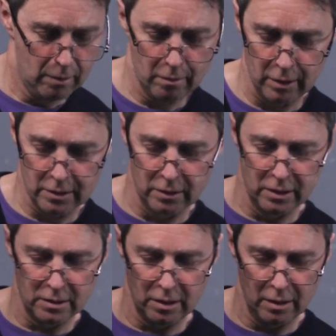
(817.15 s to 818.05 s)
All right, so
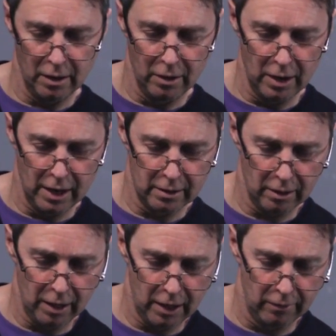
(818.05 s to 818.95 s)
there's a net
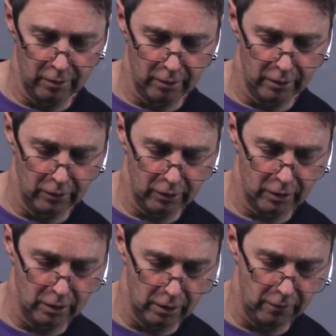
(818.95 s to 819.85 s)
area under the
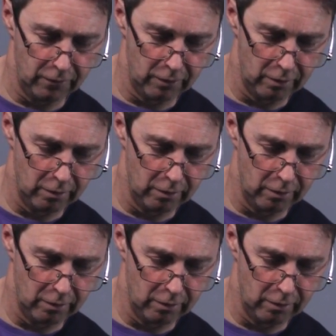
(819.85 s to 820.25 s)
curve